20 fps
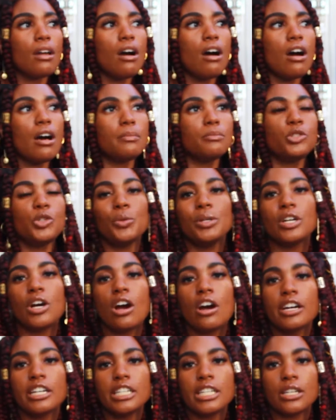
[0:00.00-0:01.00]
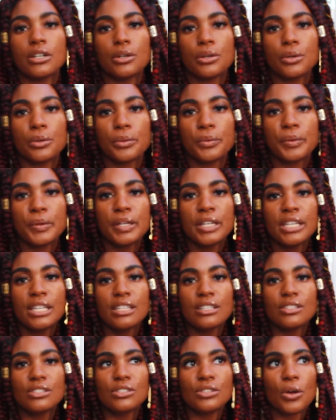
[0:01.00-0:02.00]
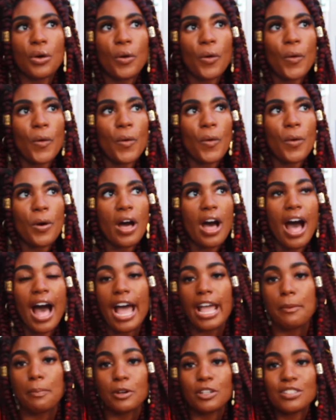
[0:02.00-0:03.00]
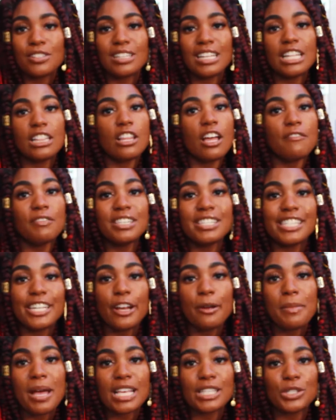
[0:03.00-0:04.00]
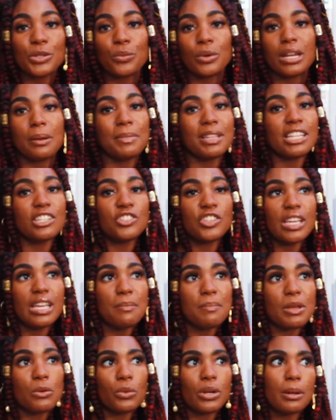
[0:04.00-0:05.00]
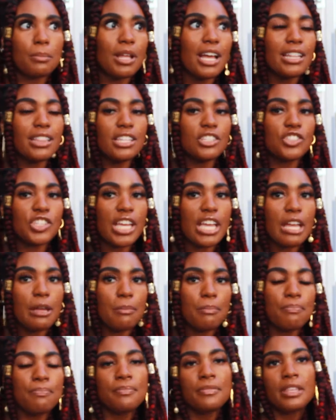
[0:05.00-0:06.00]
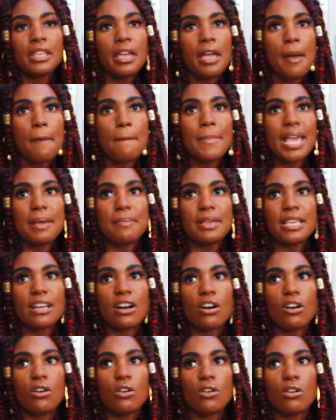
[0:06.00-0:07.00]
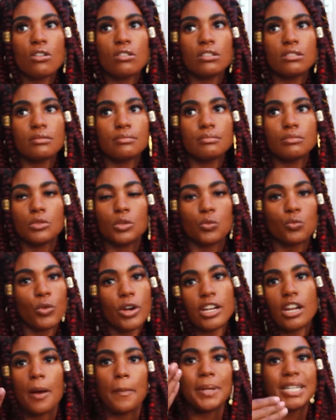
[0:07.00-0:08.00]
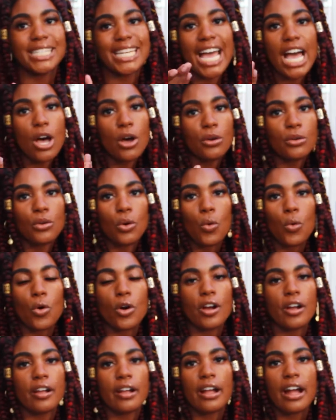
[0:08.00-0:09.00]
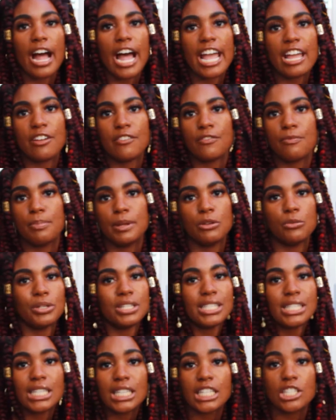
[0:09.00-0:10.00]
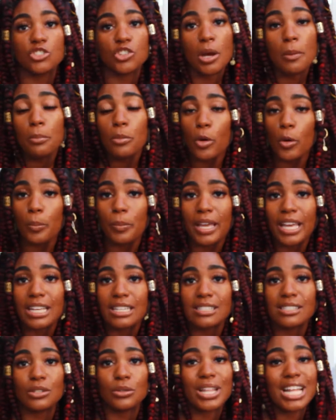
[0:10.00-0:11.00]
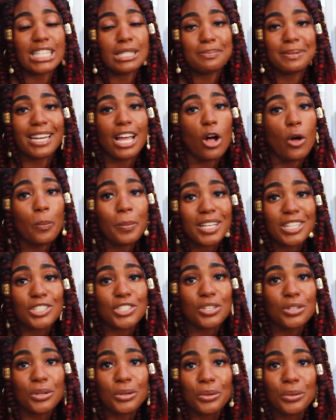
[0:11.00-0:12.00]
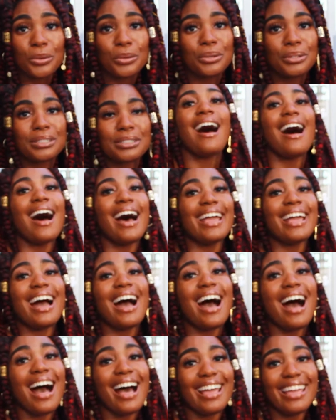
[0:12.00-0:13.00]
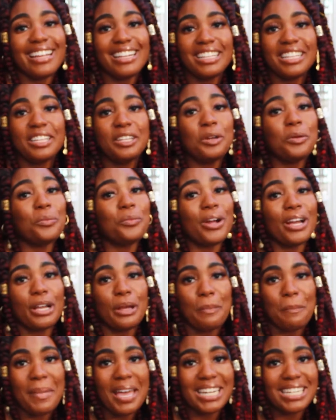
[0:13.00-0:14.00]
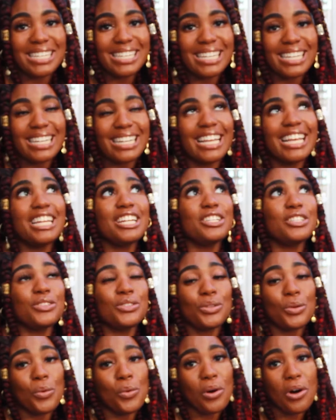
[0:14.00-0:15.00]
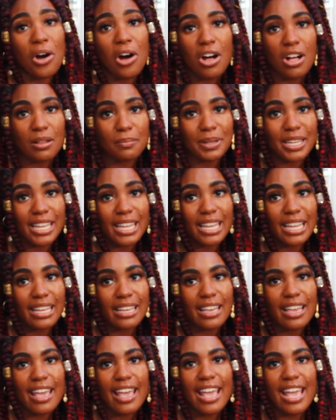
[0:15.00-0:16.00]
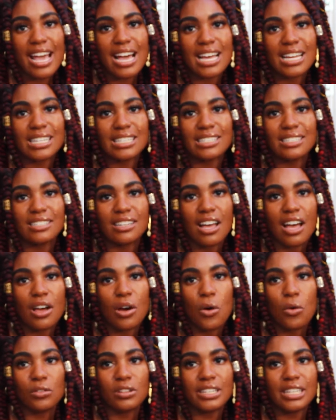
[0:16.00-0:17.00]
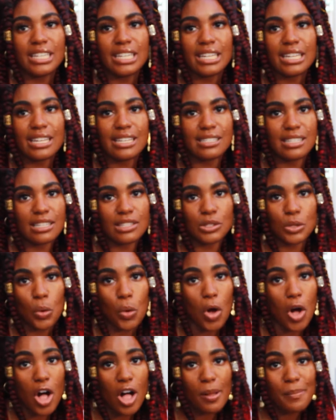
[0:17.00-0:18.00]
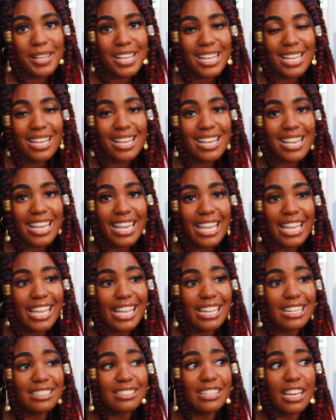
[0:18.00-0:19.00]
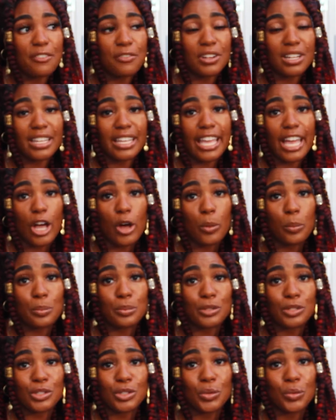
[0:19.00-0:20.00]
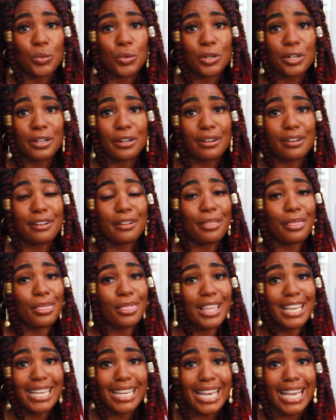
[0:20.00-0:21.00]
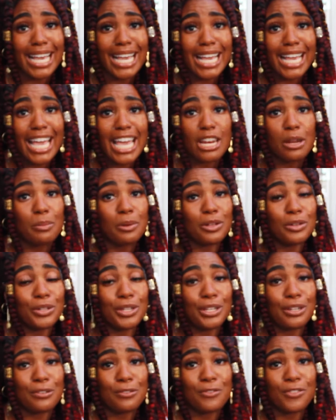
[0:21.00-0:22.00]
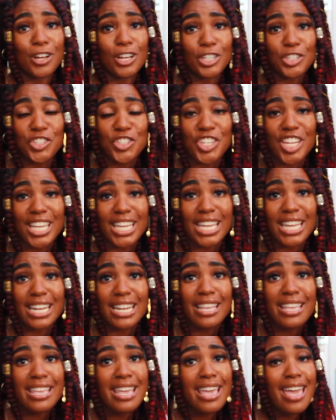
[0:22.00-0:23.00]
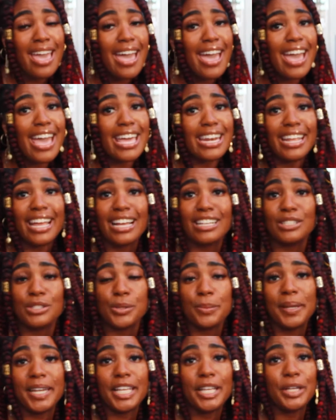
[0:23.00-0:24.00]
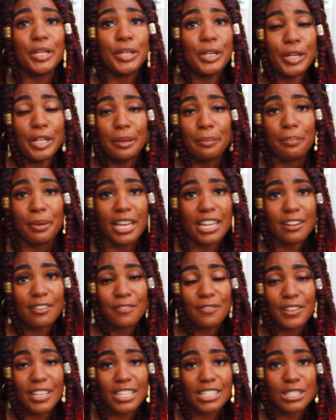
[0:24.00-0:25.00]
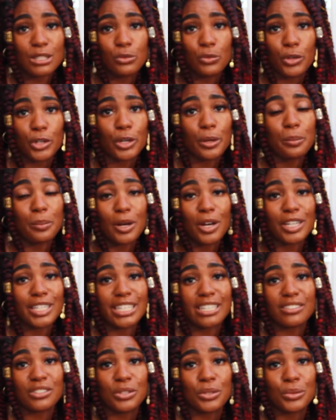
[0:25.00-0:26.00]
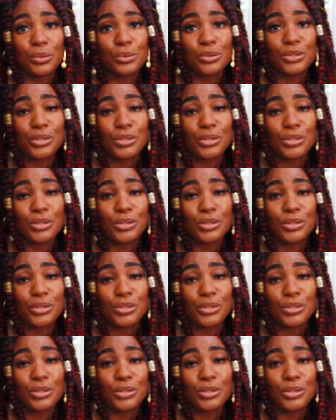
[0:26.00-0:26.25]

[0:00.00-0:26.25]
Um, doing cardio. So I personally love the Stairmaster when I'm in the gym, and when I'm not in the gym, maybe I'll run up and down, or I've been recently jump roping, so that's been helping too. I highly recommend it. It is so calming, and not only is it so calming, it definitely helps your thinking and ability to function, and it has so many good benefits for your body too.